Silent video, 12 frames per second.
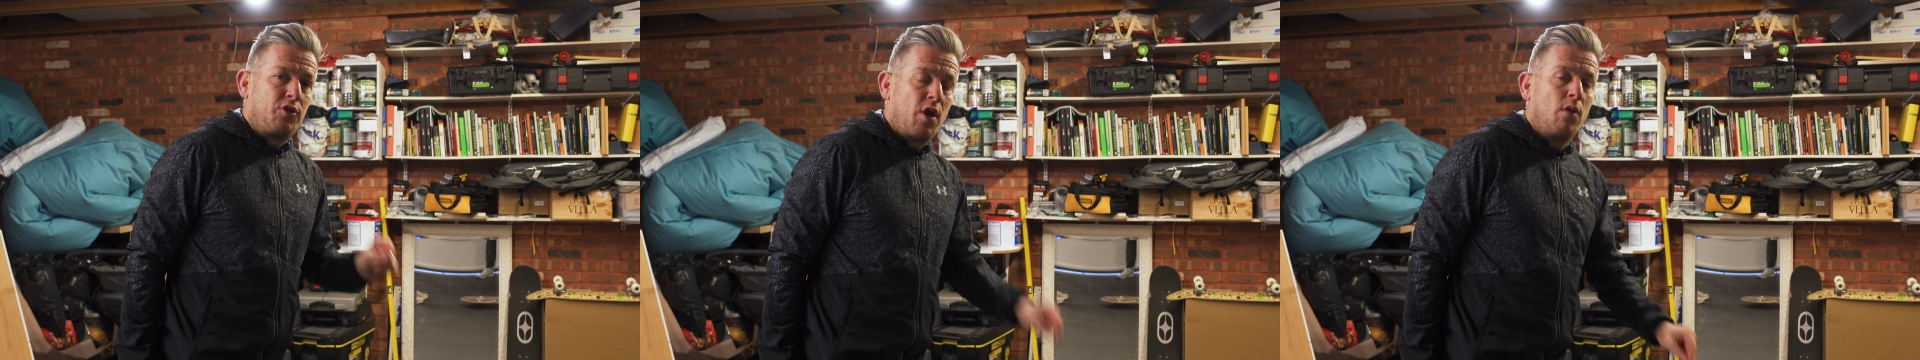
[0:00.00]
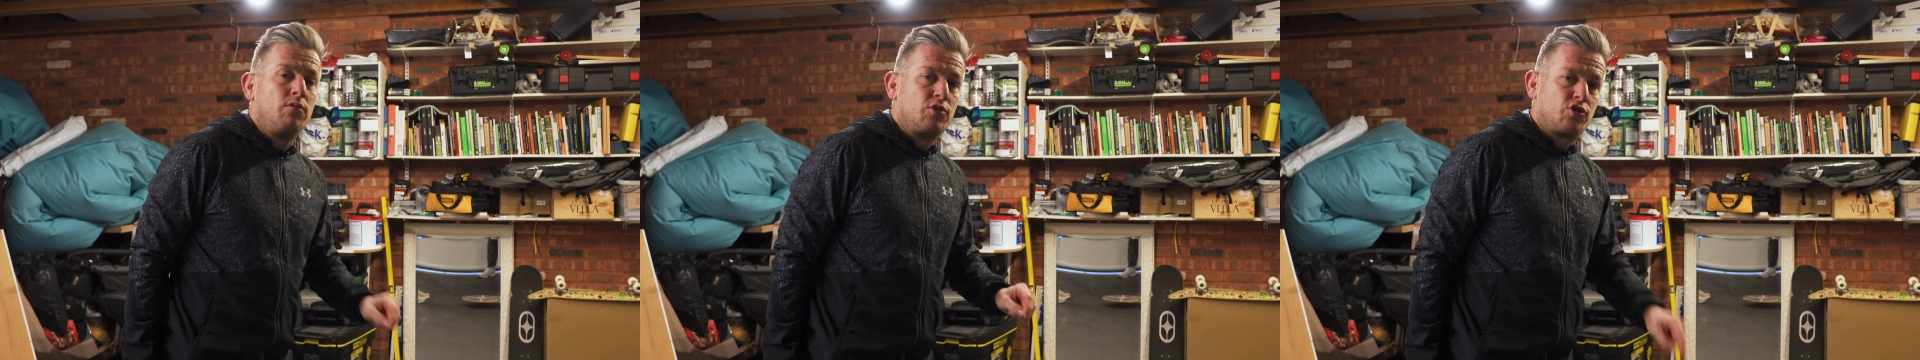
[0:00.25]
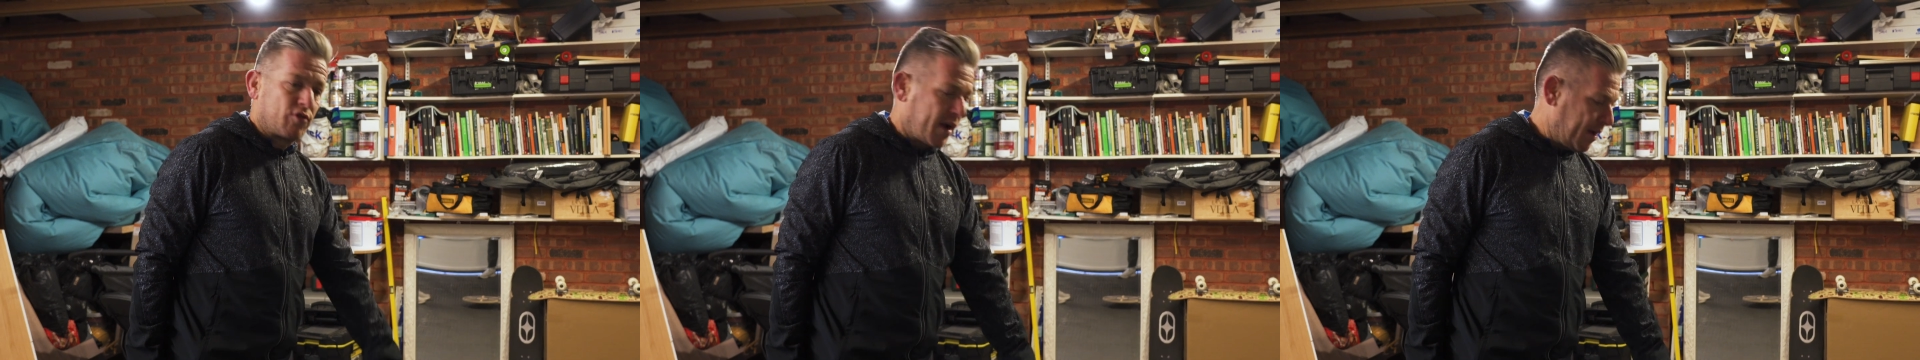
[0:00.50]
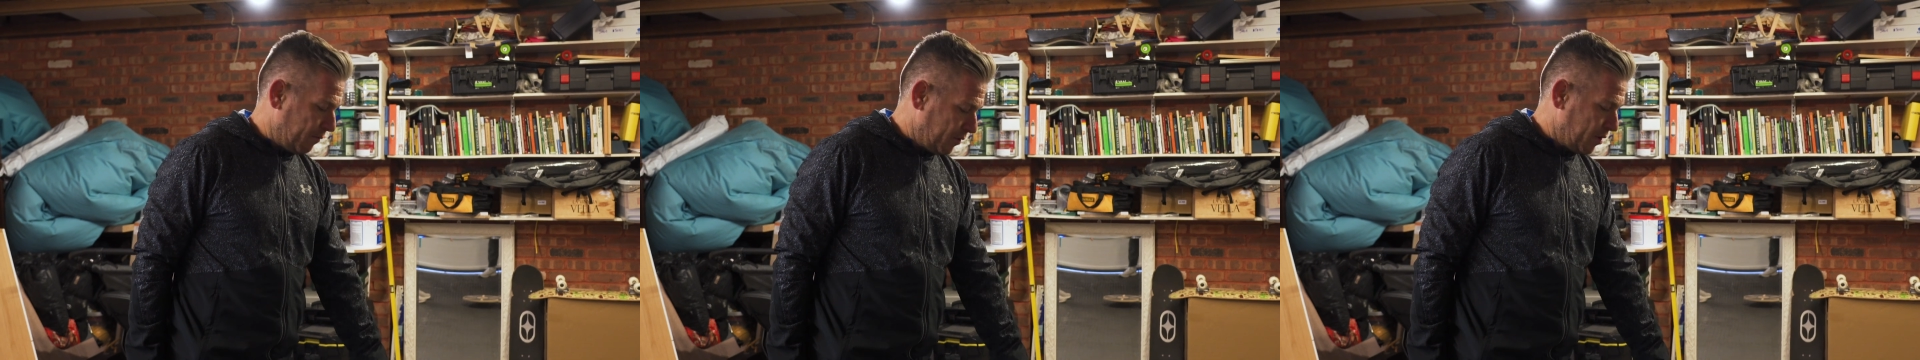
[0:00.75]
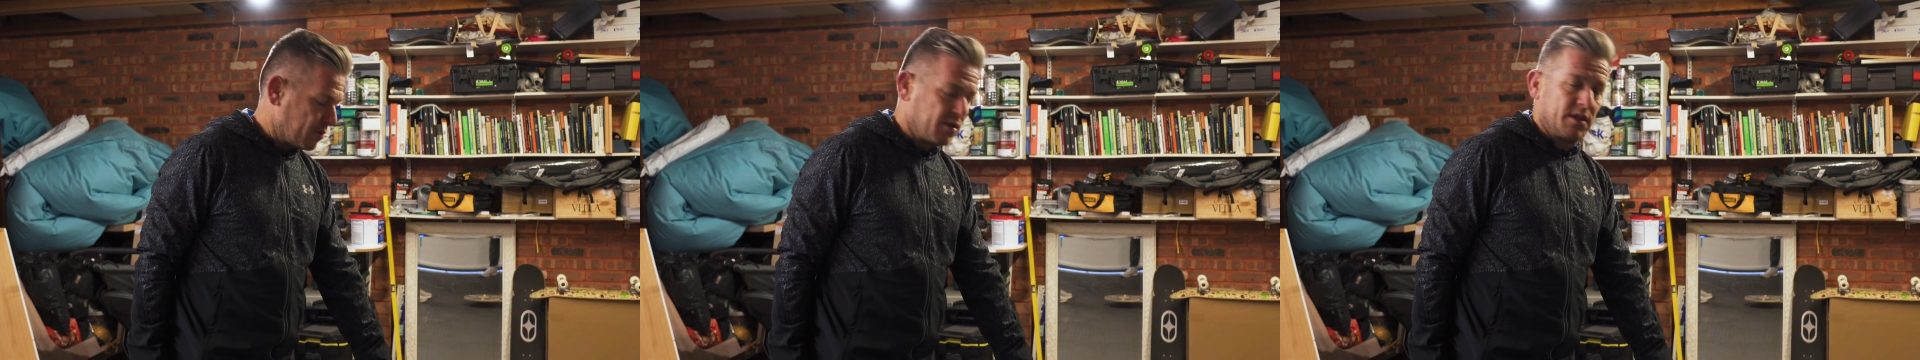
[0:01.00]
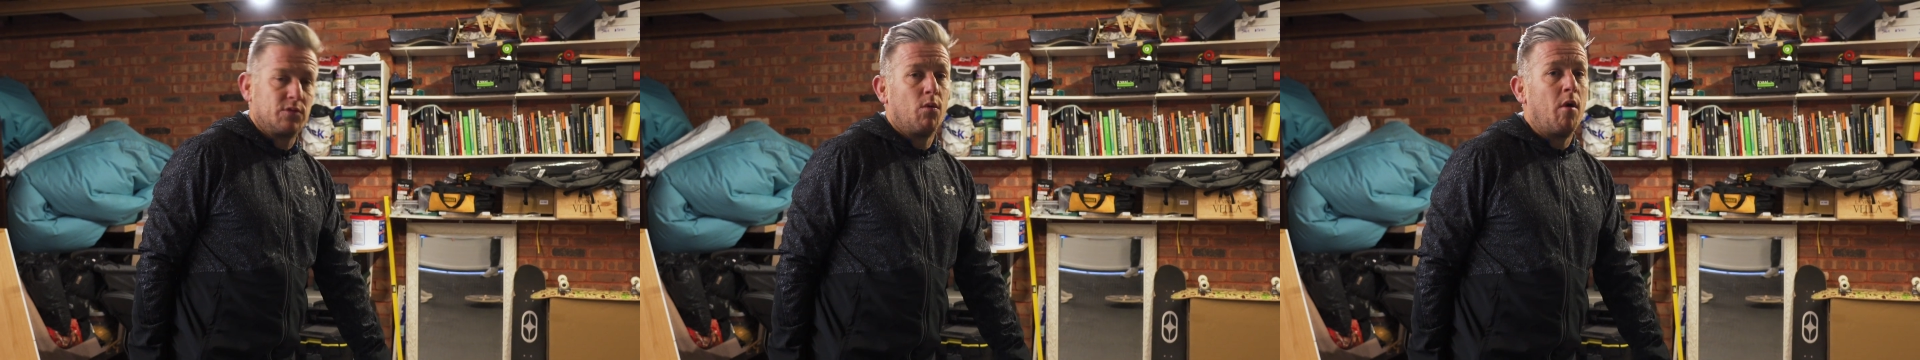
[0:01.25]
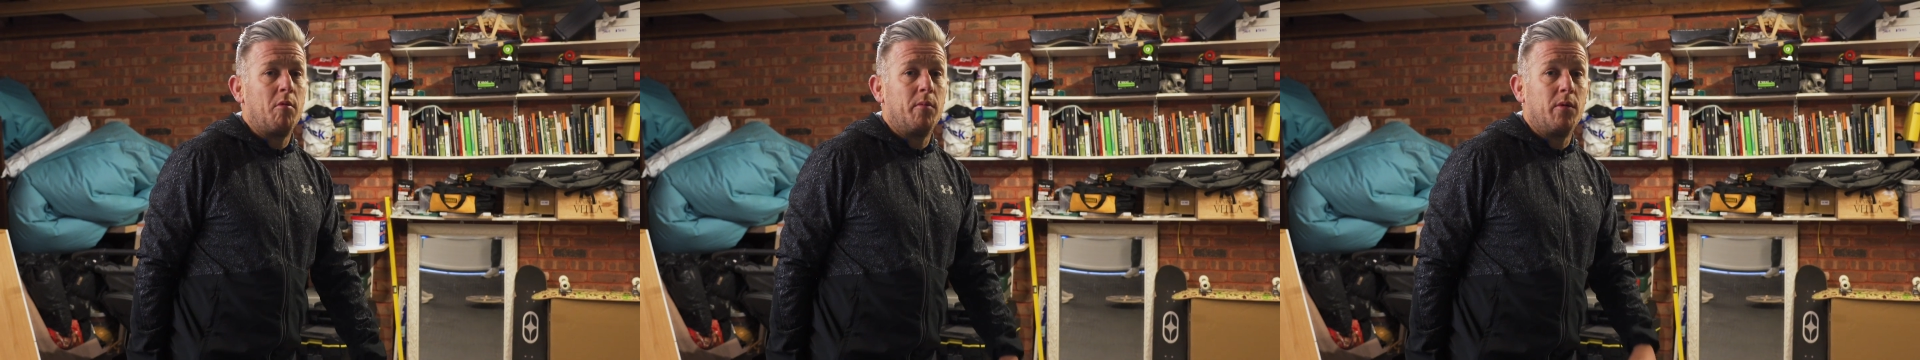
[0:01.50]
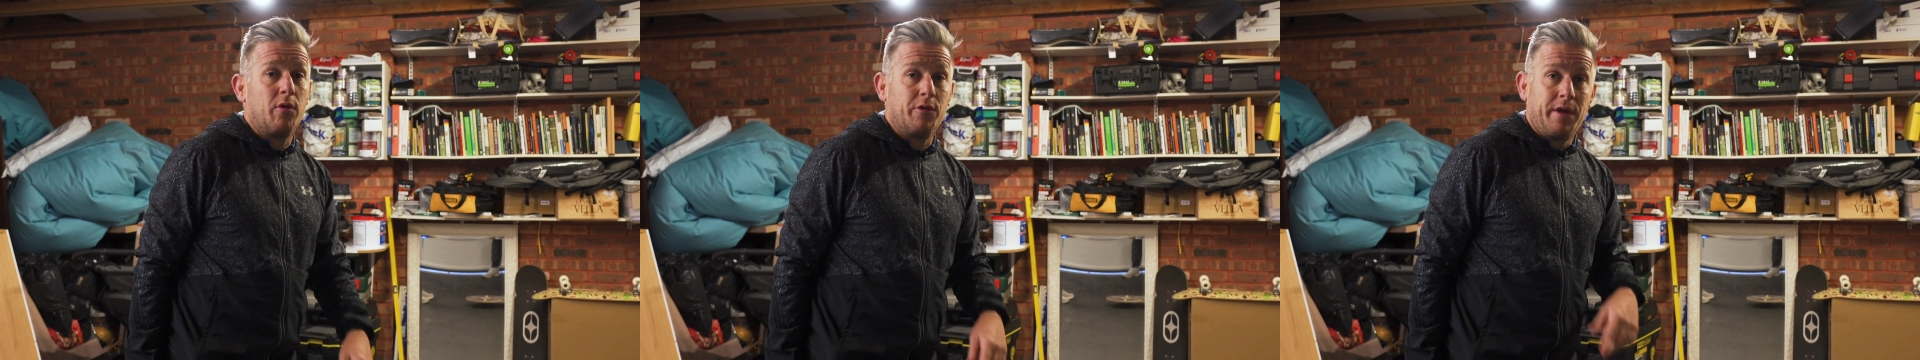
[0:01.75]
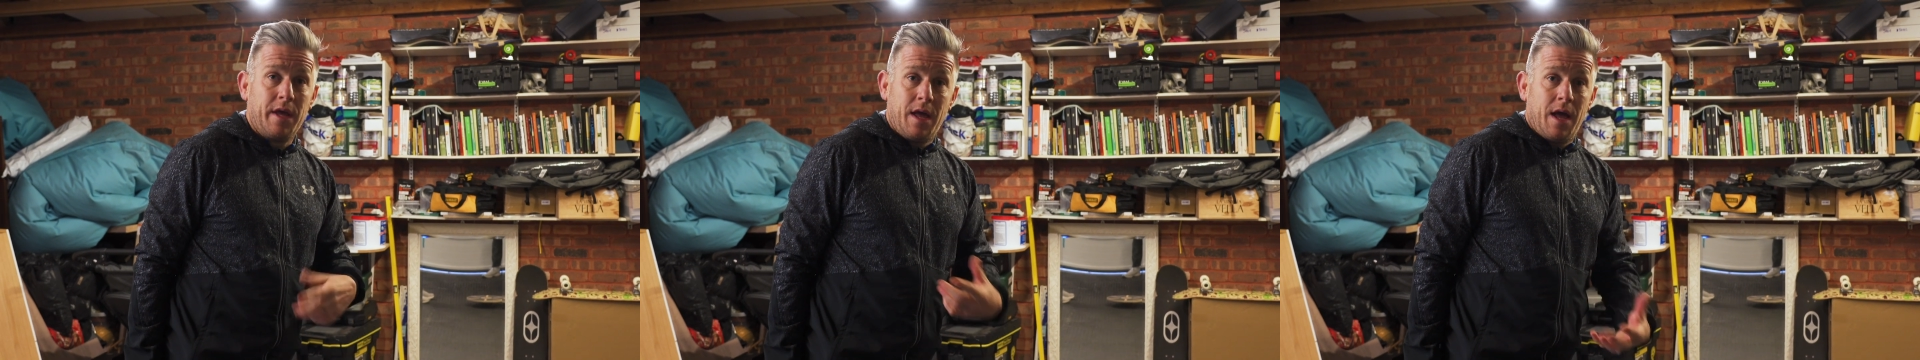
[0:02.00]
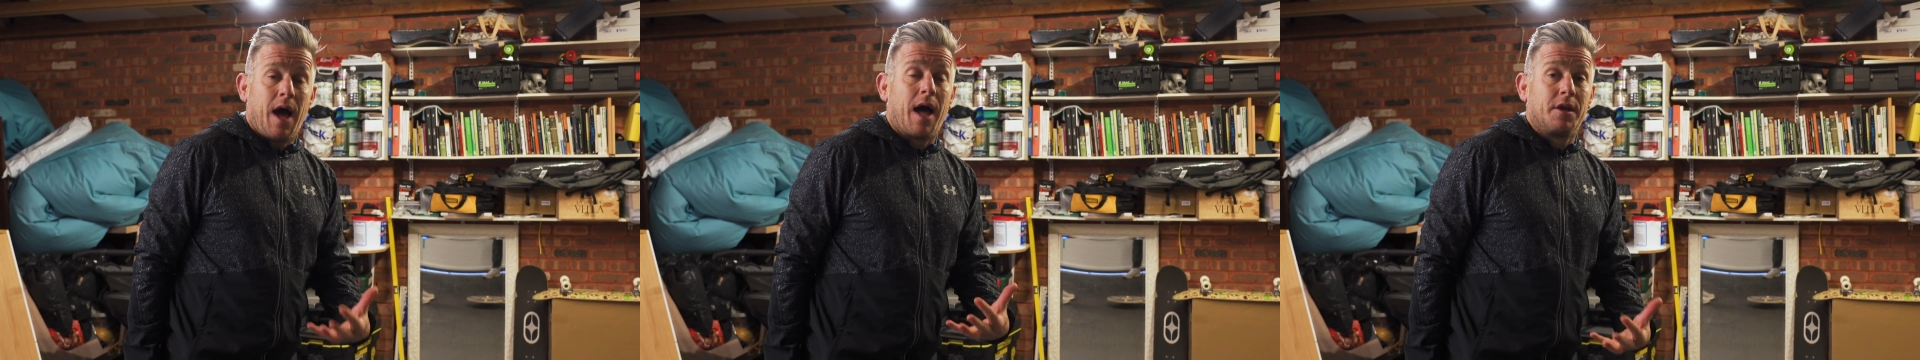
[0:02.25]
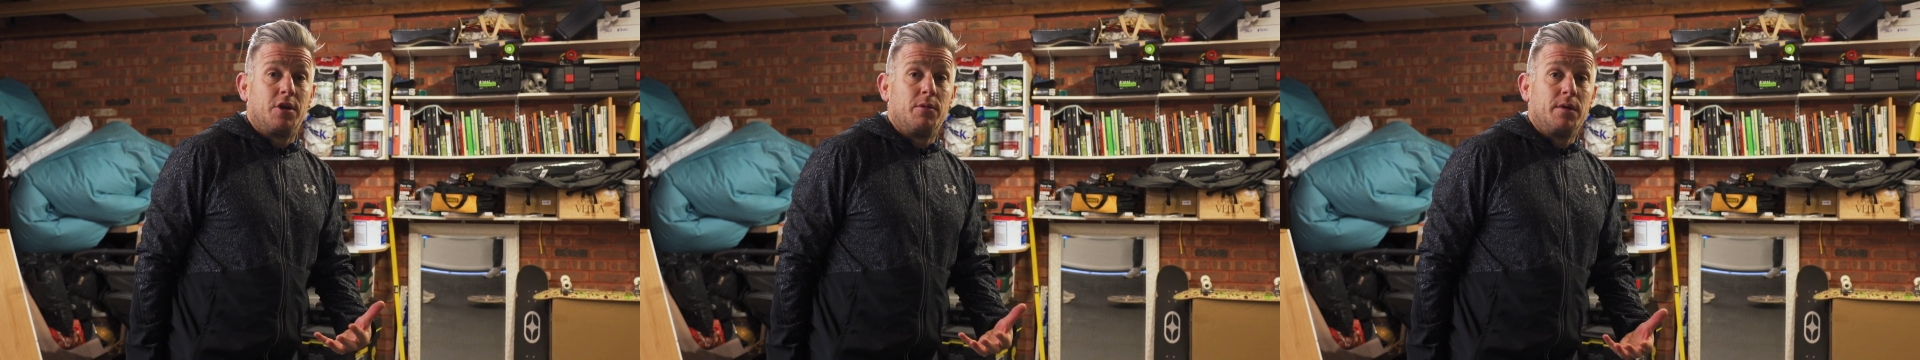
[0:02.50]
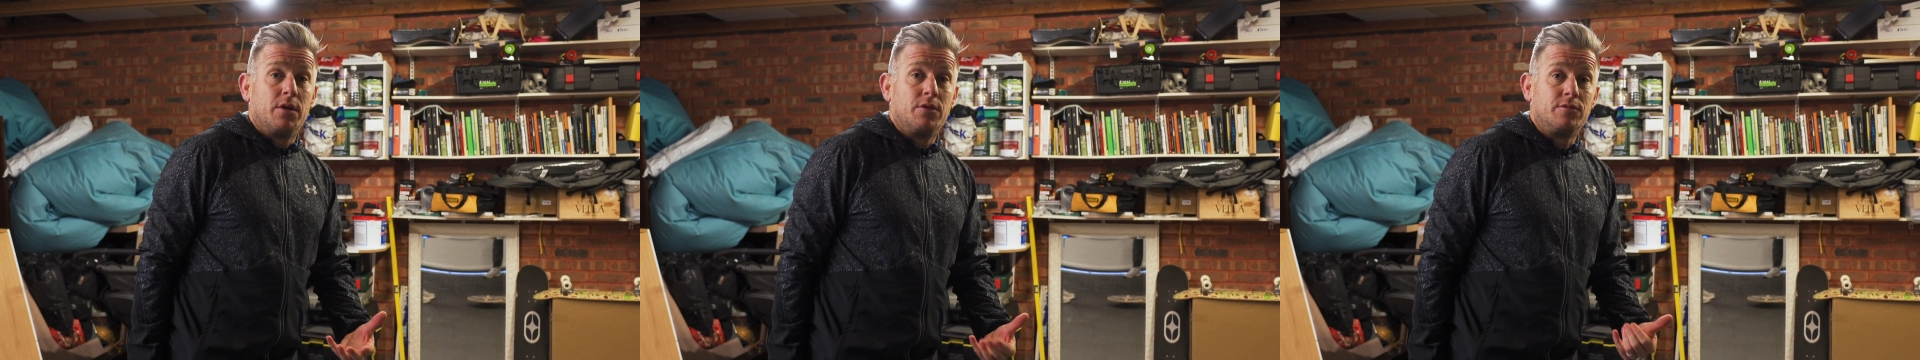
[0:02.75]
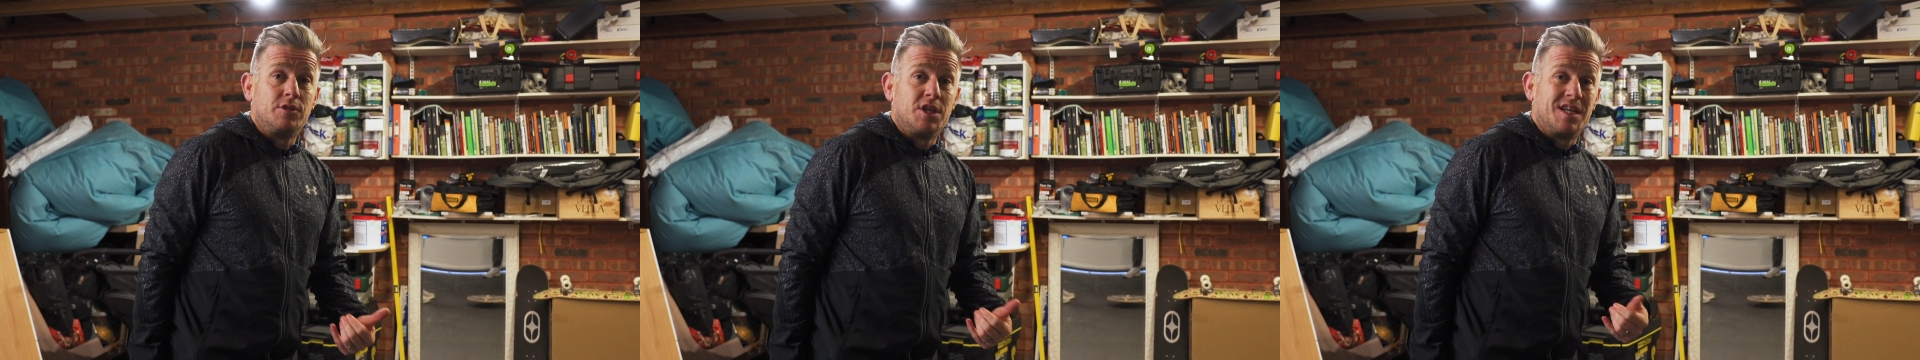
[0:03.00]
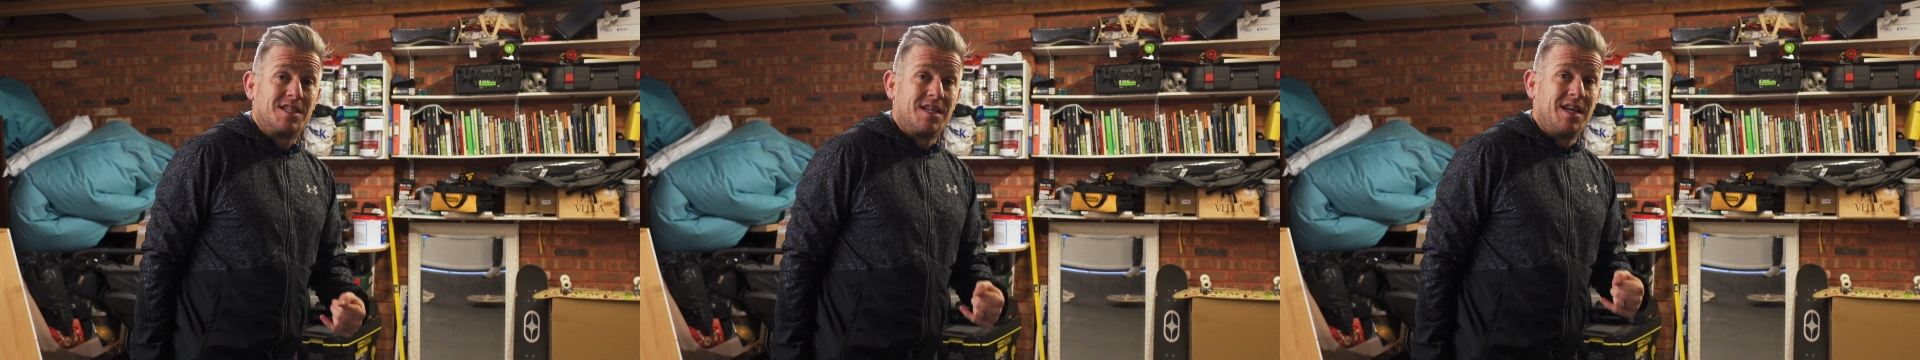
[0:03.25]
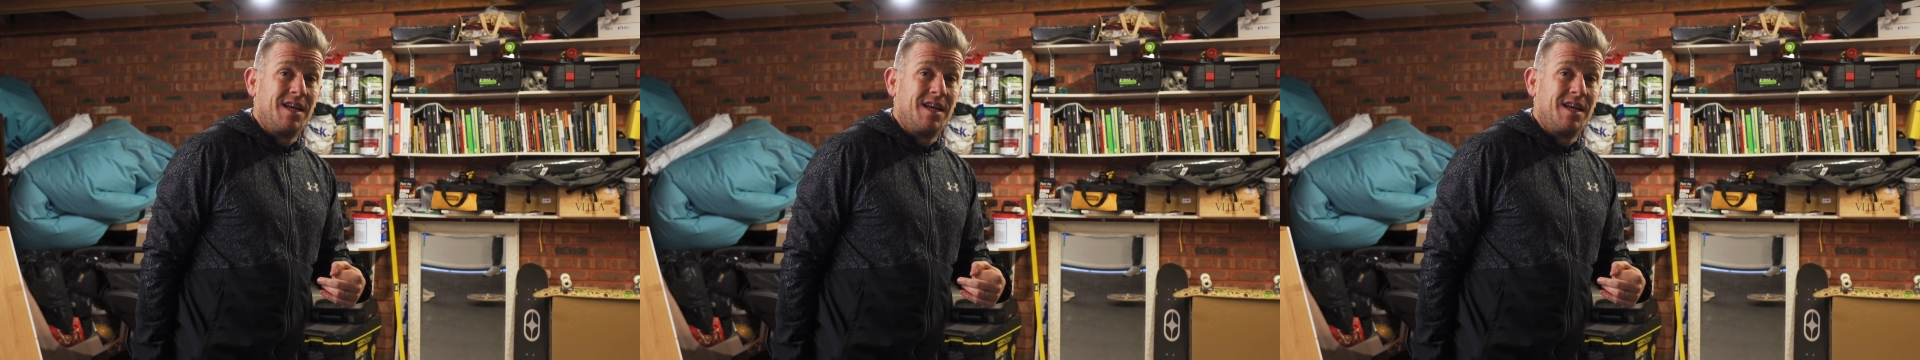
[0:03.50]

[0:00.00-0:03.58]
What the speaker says: don't train using this wobble board and doing lunges,